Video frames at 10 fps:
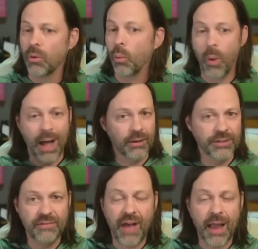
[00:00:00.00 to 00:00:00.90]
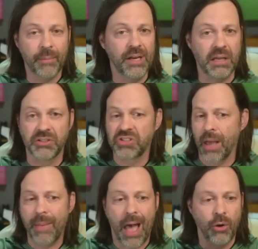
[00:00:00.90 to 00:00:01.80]
wild environment. It's
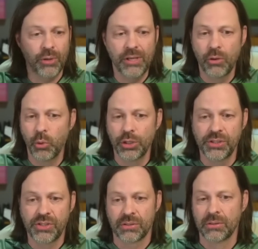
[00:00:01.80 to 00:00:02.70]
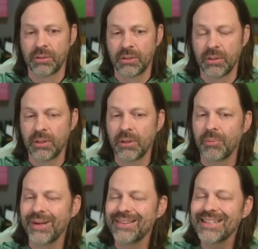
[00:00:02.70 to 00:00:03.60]
I'm out in the woods,
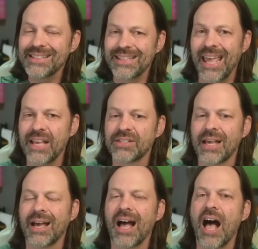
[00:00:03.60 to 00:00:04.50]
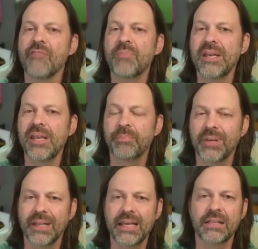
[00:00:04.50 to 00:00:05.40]
but in this case, I've
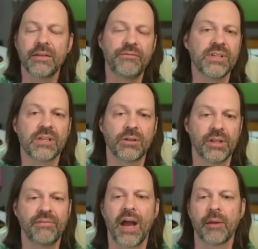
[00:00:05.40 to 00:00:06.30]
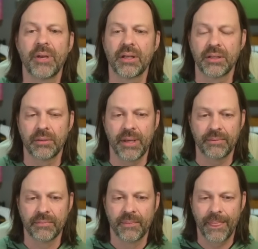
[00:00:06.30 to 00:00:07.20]
manipulated the physical environment a little bit.
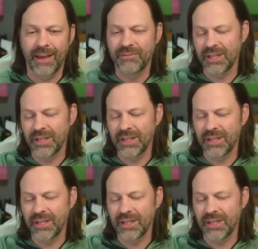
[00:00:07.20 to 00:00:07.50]
I've